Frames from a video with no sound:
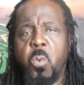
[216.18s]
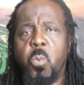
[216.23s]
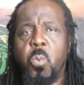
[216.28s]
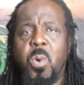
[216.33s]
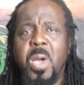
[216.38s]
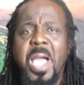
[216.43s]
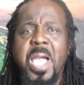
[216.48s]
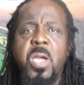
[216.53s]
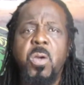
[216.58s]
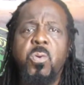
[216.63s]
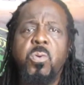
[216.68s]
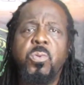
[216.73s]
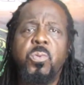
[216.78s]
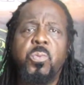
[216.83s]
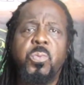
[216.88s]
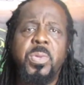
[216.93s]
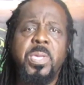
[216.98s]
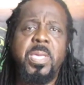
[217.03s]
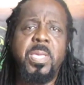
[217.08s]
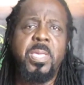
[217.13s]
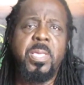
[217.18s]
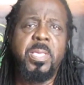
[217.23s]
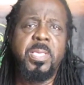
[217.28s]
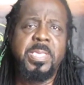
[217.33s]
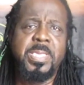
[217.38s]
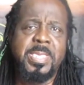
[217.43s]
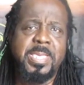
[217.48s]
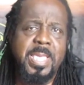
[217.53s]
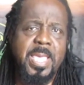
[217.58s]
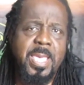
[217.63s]
Why would we
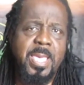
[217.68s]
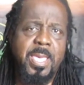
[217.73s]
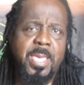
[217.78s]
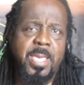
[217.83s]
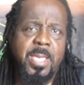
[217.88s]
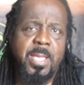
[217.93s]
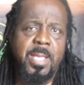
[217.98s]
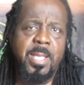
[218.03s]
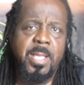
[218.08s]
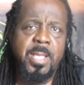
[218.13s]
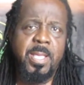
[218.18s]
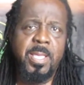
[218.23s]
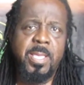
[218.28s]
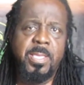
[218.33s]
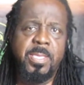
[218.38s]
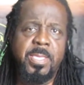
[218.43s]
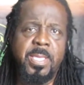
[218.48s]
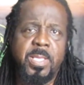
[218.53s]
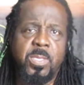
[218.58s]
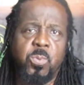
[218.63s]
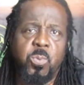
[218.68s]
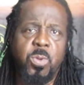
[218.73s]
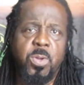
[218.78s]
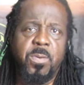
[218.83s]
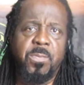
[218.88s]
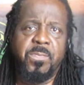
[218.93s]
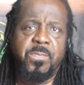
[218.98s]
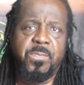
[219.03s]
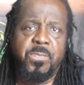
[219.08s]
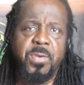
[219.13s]
say that we
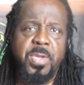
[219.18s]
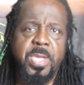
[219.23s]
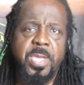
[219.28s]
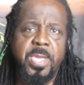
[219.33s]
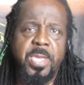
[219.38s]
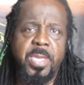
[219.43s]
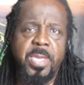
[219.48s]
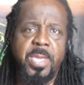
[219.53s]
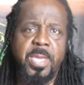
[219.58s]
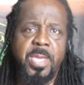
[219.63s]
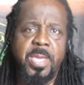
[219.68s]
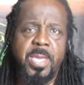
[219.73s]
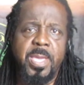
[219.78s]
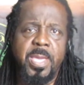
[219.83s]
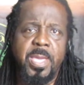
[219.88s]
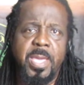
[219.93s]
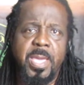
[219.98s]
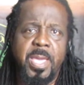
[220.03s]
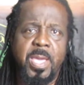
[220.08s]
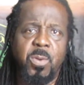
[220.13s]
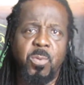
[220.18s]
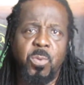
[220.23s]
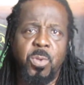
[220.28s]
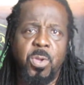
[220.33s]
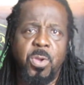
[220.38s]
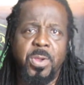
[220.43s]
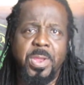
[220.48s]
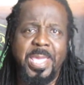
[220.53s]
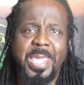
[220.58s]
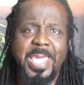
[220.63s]
are free and we
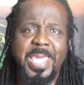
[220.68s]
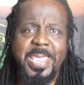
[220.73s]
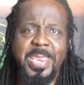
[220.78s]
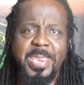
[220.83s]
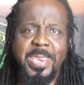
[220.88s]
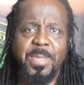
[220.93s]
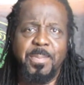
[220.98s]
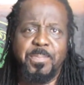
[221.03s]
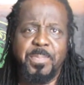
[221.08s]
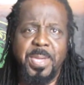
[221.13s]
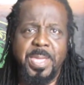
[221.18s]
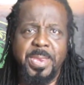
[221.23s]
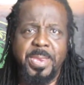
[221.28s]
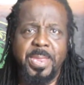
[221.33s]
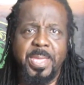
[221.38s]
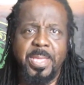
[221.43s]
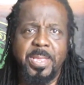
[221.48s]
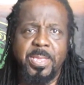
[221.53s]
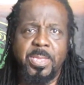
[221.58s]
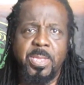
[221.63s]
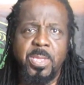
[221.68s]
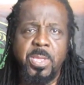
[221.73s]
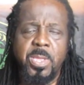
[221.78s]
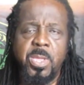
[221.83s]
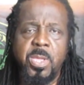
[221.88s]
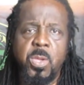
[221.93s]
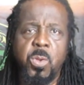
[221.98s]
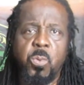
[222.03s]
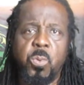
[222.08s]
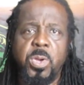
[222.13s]
are independent
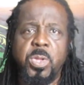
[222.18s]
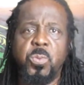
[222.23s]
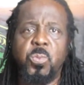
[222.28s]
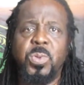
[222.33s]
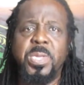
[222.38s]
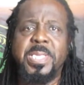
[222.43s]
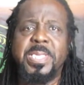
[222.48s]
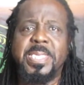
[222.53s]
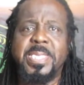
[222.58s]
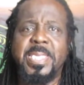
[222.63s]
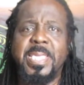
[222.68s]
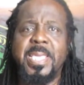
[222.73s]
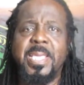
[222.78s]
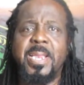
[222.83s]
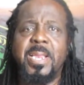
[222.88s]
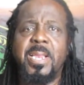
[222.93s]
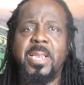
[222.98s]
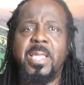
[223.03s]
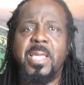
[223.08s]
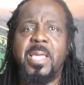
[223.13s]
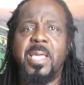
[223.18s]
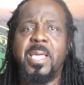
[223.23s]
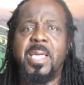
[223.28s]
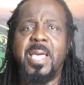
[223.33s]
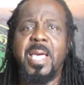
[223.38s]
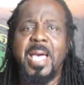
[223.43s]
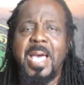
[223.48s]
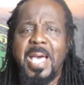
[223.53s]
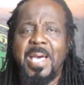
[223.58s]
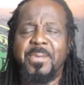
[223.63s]
when we still
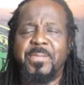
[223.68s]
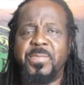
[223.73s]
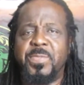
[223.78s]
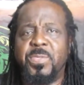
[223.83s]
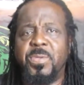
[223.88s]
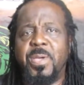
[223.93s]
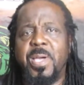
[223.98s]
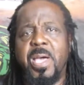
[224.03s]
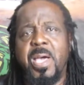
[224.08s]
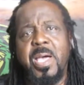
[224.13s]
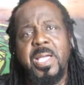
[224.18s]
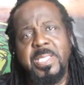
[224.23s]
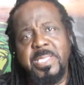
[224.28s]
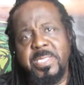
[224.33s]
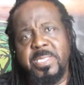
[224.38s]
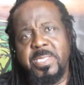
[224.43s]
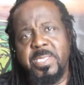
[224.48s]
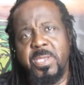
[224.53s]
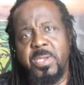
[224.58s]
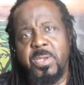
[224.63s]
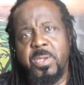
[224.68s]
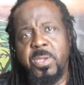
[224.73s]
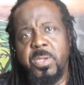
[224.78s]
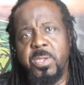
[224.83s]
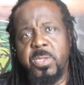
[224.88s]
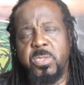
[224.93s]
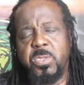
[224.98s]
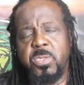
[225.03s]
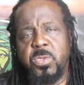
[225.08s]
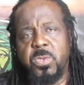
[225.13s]
have to answer
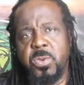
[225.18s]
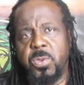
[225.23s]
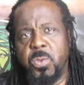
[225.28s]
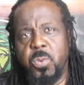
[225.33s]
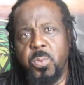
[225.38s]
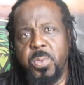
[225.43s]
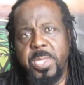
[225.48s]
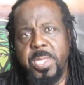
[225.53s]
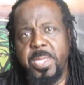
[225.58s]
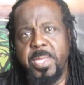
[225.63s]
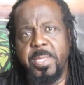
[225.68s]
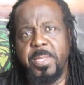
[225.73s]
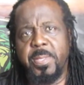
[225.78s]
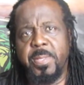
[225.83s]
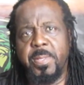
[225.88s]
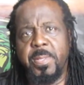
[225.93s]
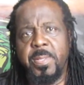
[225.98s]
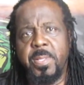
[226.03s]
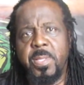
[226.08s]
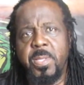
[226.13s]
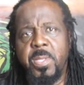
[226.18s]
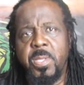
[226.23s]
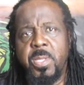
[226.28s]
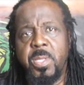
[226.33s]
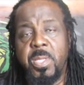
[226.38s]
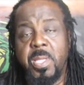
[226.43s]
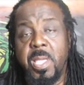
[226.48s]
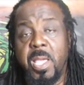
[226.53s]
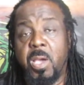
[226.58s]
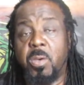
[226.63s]
to the Queen?
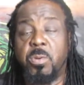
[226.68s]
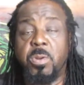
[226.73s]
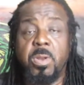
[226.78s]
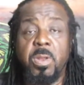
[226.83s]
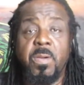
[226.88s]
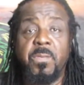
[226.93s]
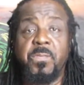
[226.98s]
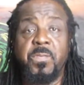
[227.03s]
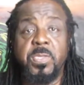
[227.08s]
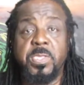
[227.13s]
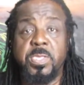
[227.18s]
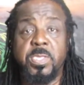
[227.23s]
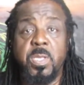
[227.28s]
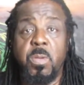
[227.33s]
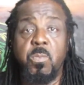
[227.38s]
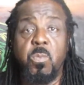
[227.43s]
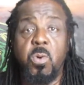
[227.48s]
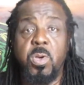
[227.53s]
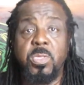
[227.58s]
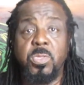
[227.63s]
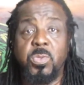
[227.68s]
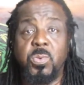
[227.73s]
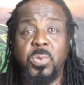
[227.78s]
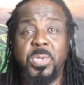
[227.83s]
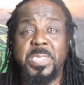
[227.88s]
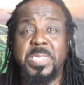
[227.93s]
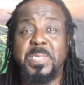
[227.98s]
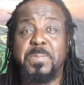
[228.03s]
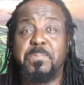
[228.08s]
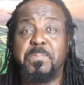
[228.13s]
I would love for someone to
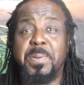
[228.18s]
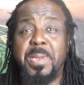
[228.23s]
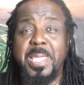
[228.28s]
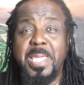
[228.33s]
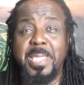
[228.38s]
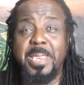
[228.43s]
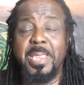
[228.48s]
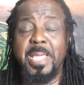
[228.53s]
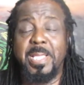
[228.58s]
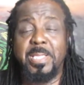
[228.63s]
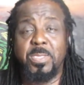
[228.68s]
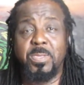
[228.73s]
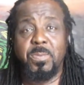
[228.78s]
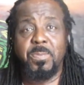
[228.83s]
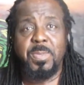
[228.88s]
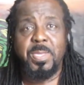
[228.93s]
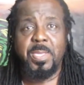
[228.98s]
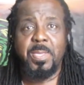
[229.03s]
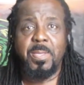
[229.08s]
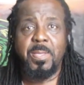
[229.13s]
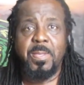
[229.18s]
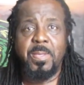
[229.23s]
explain that to me.